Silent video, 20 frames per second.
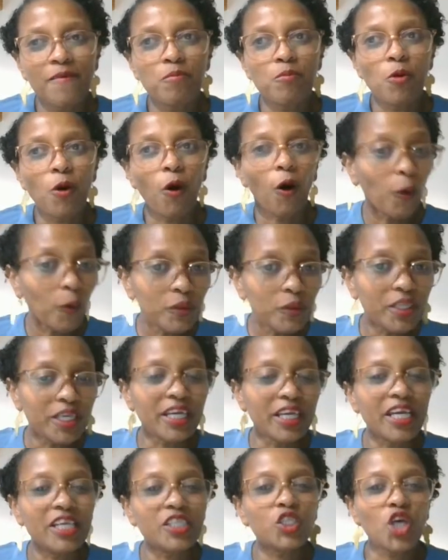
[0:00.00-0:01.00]

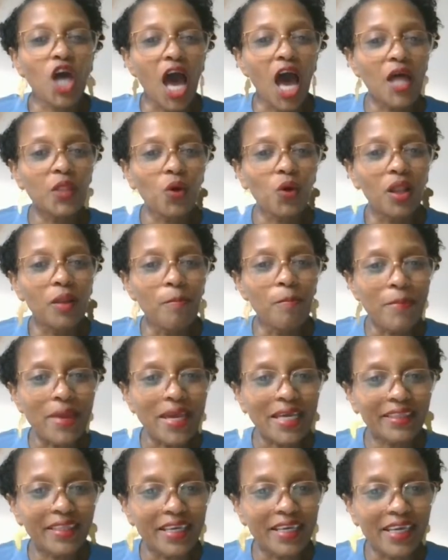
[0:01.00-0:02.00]
holding its annual
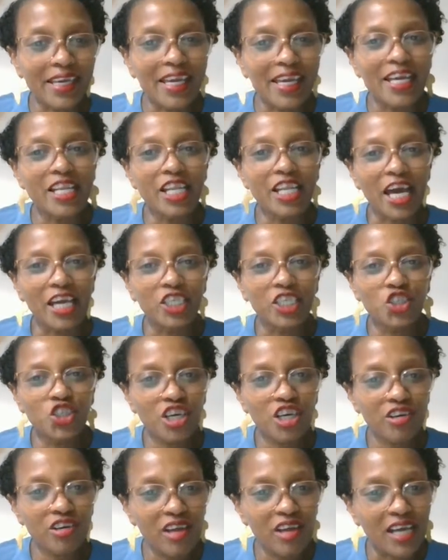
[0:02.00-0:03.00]
meeting in
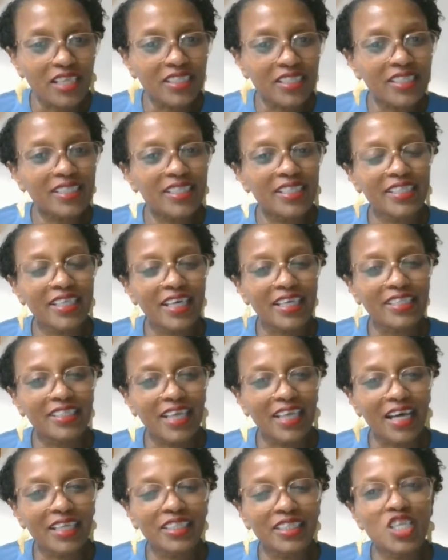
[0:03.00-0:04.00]
Nigeria, this is
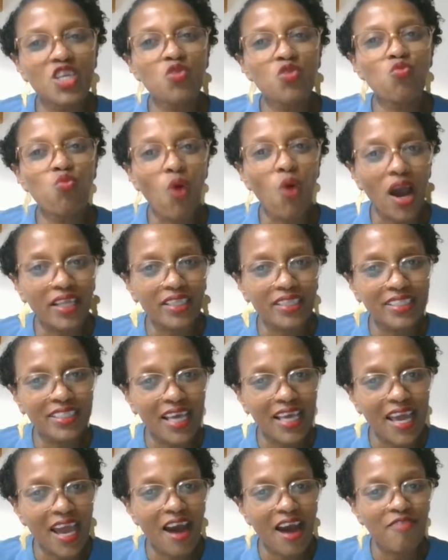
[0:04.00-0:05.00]
exactly what
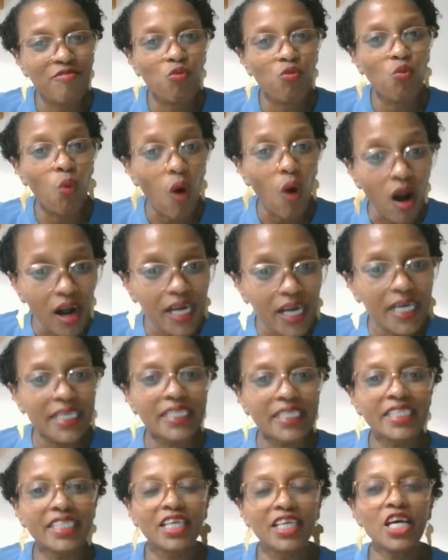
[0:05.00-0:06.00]
they have
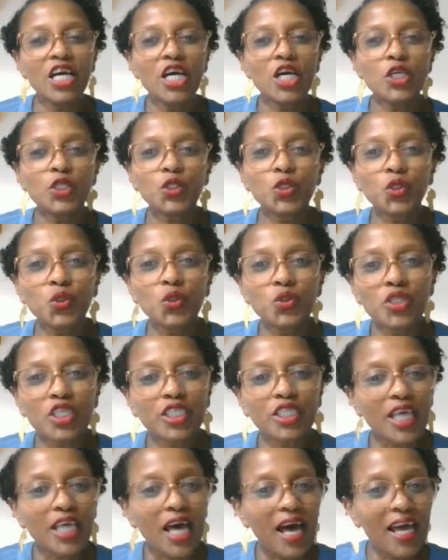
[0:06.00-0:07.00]
warned to the
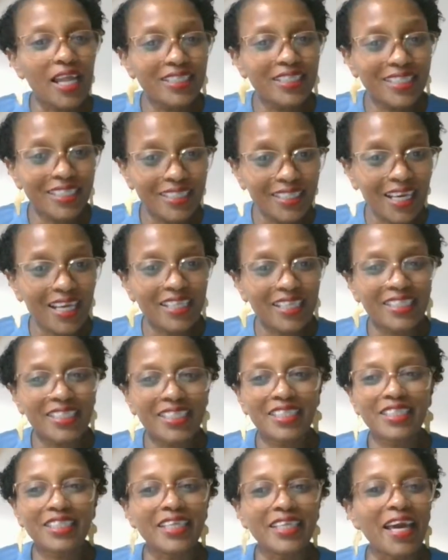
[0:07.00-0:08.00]
Sahel
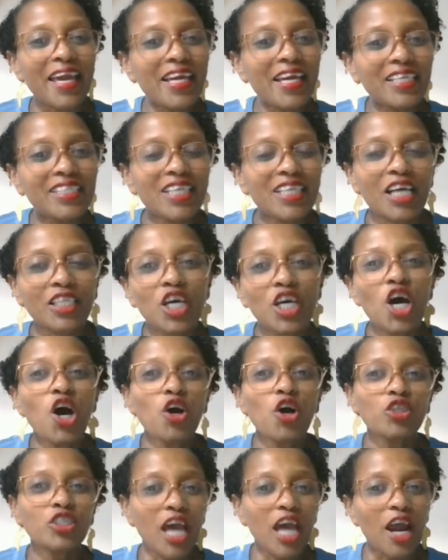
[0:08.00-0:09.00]
states, saying that
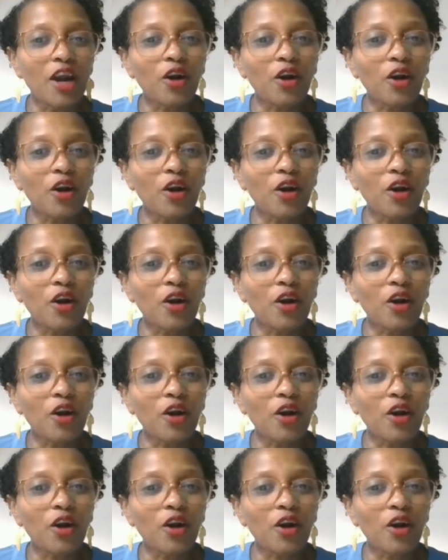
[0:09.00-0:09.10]
they